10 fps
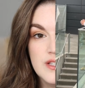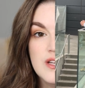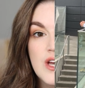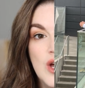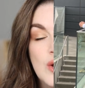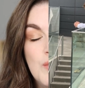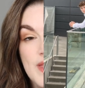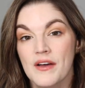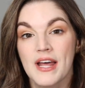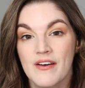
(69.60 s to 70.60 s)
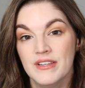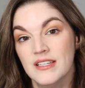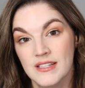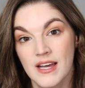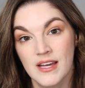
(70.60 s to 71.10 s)
it without
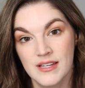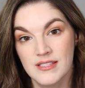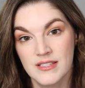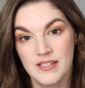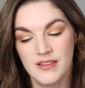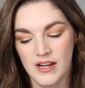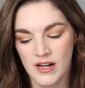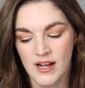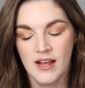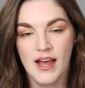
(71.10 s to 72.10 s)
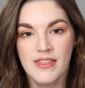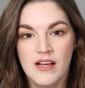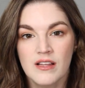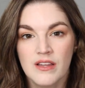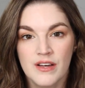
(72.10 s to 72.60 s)
having an assistant there. I
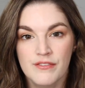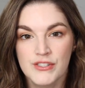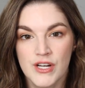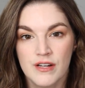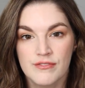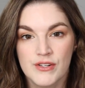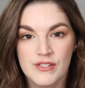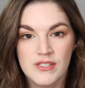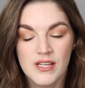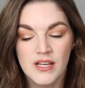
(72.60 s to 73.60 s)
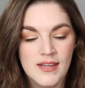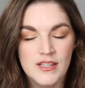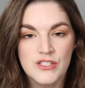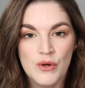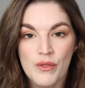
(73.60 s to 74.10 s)
think a lot of photographers
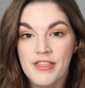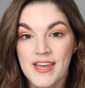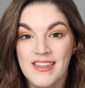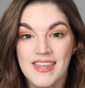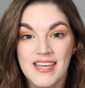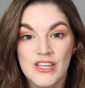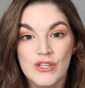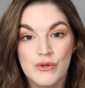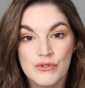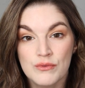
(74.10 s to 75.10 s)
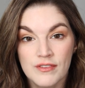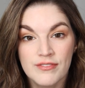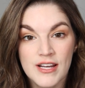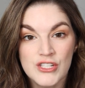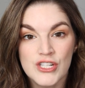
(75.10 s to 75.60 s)
don't think they can use a
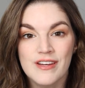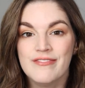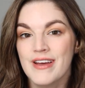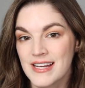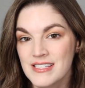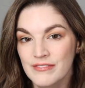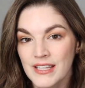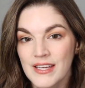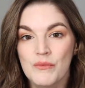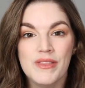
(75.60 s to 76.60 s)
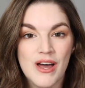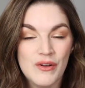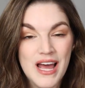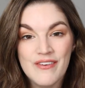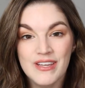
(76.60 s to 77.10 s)
reflector effectively
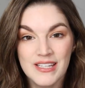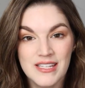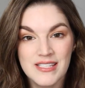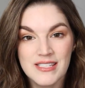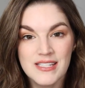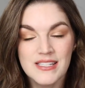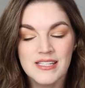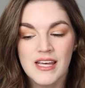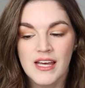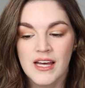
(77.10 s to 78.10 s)
without having an assistant.